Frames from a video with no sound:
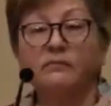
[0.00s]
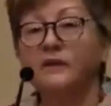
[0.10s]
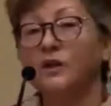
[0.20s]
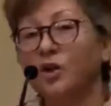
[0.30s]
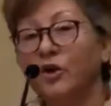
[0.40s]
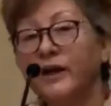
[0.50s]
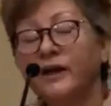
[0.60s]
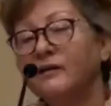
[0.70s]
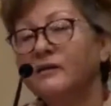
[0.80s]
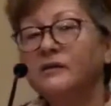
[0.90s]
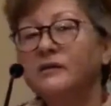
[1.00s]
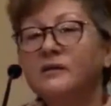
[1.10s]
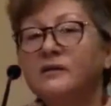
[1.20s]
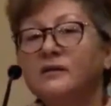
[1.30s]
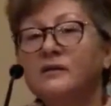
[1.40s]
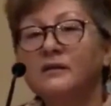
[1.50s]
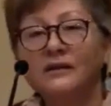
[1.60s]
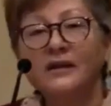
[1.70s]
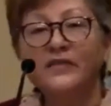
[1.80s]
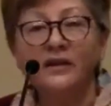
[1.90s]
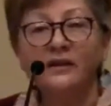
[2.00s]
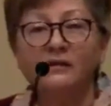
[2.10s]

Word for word: learning, living,